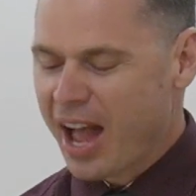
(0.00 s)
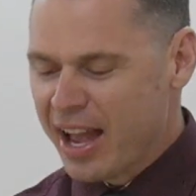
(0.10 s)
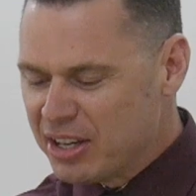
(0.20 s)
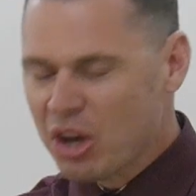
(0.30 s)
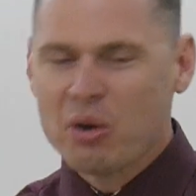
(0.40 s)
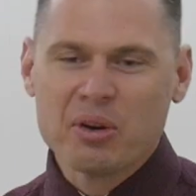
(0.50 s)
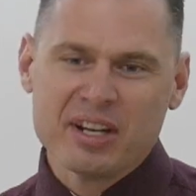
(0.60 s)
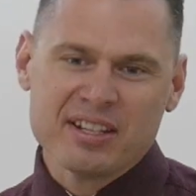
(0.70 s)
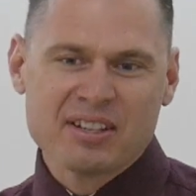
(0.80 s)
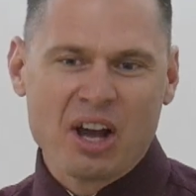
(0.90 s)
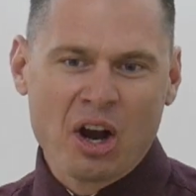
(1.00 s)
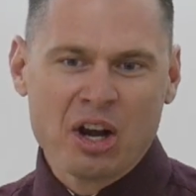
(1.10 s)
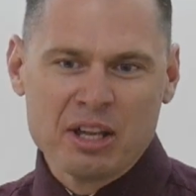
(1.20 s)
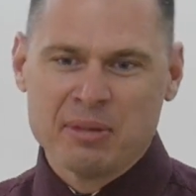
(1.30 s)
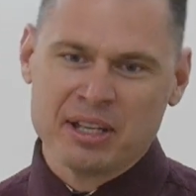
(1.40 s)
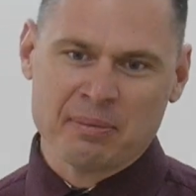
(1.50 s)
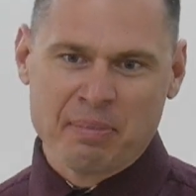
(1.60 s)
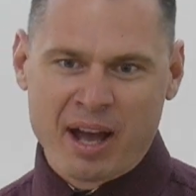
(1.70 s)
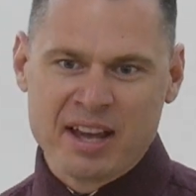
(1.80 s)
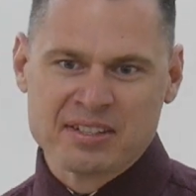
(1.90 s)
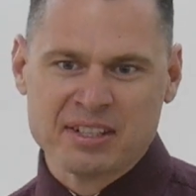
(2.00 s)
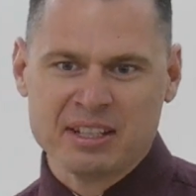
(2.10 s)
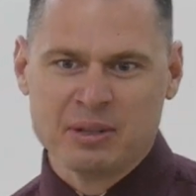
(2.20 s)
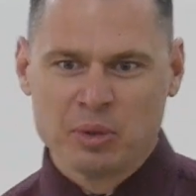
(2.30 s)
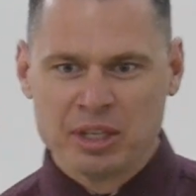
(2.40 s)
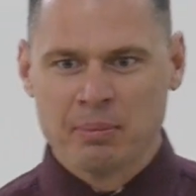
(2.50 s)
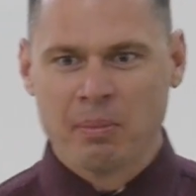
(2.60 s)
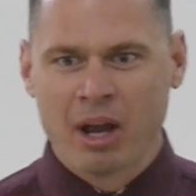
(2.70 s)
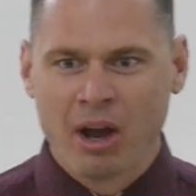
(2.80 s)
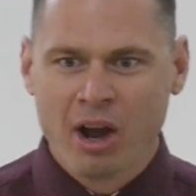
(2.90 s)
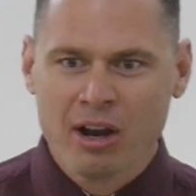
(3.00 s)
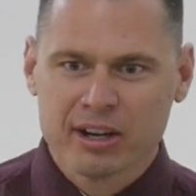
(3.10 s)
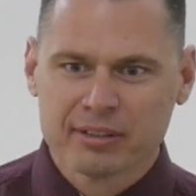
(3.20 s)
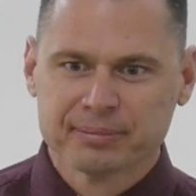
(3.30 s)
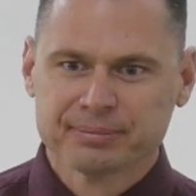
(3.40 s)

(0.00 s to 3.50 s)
I know it. It's already been deposited within my heart.